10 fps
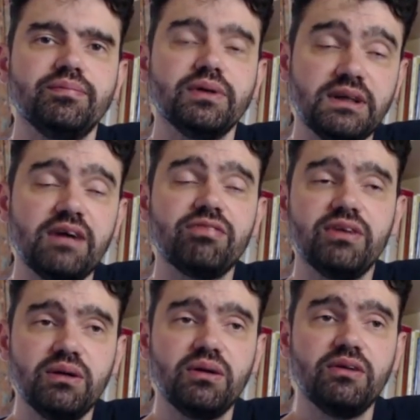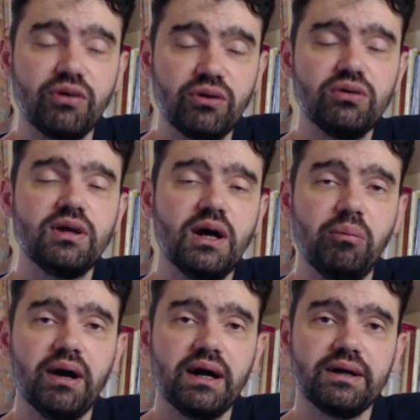But I definitely, if I could
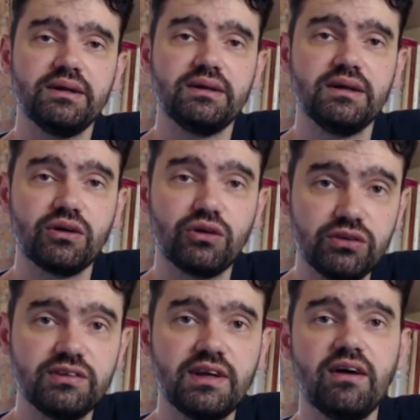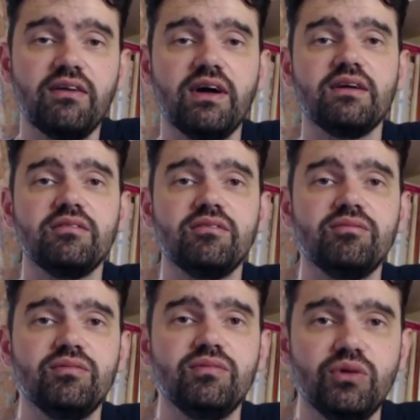go back, could tell that
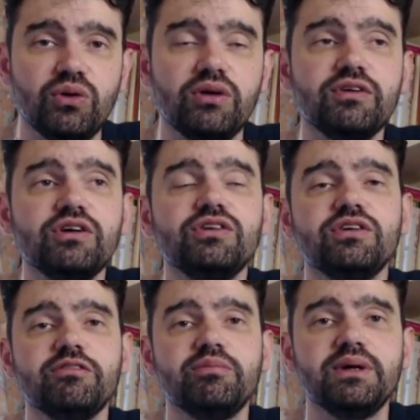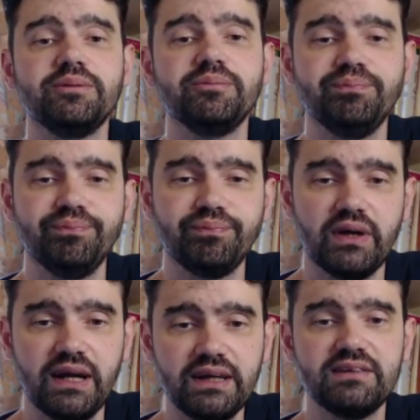younger version of me,
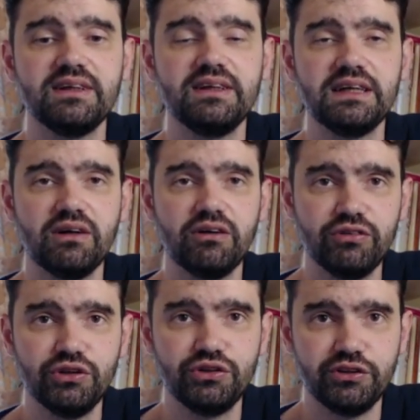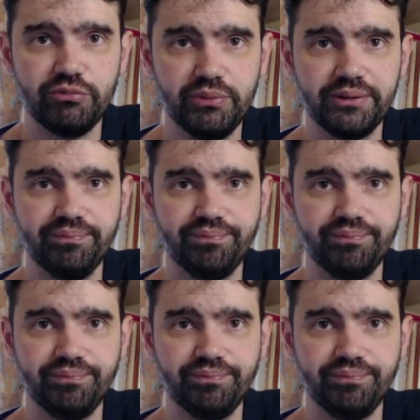an 18 year old version of me,